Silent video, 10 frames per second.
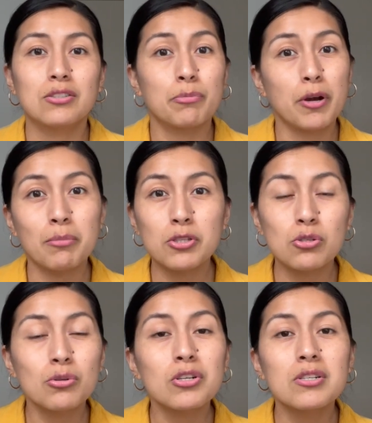department
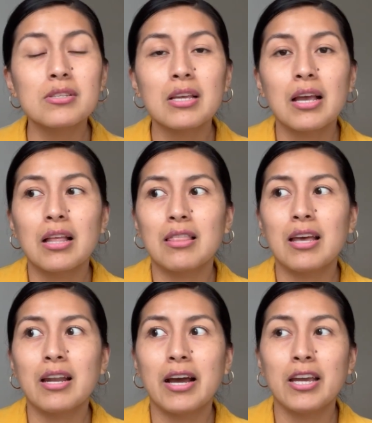stores
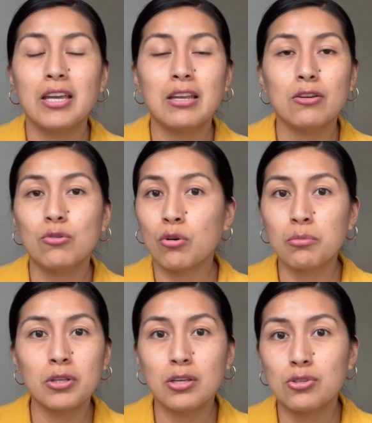that I
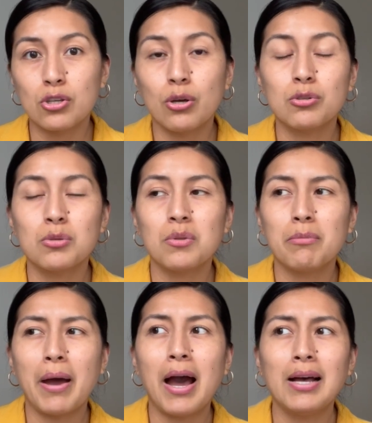normally used to go to in
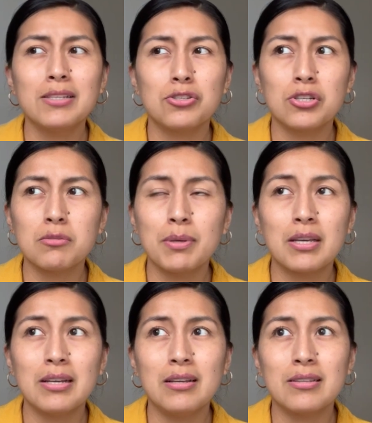the past, just
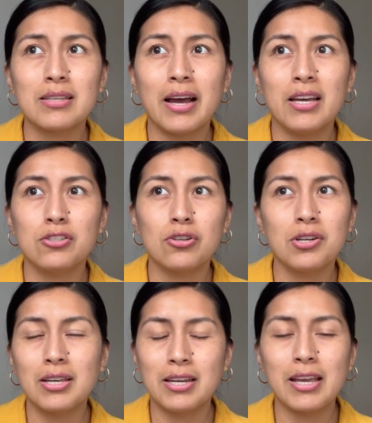because I
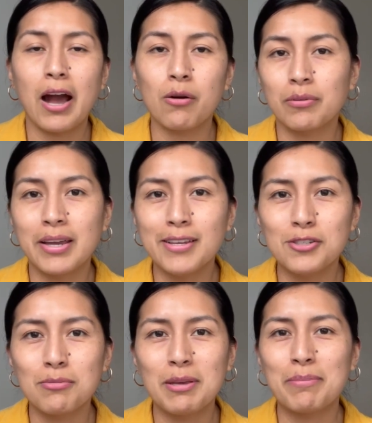started getting
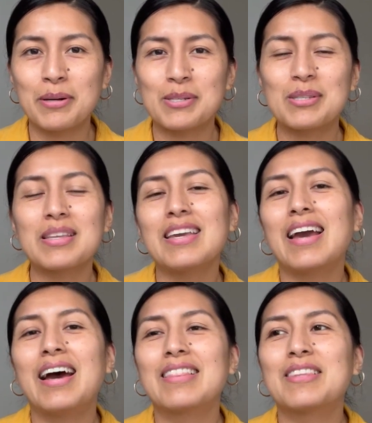outraged, me
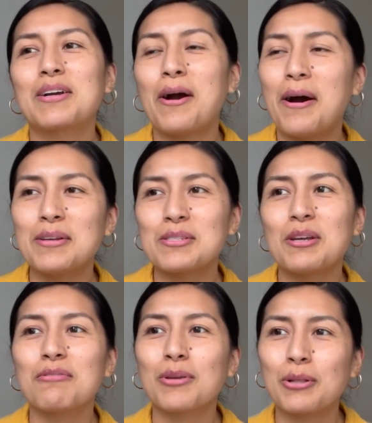personally, at the cost
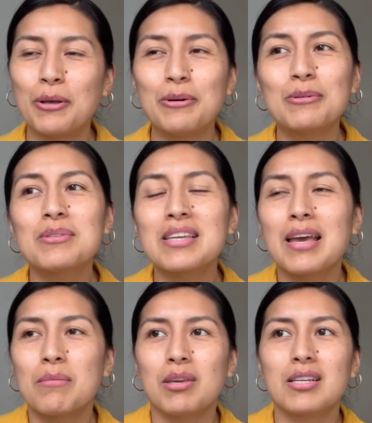of the clothes,
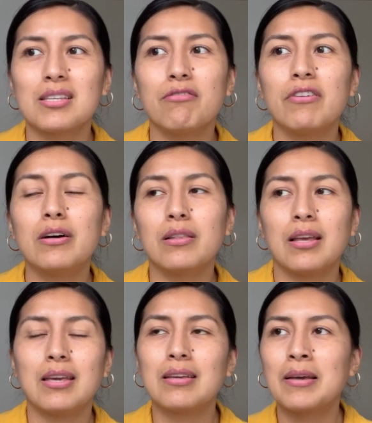because I felt
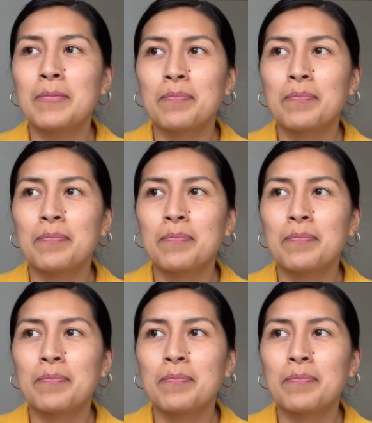like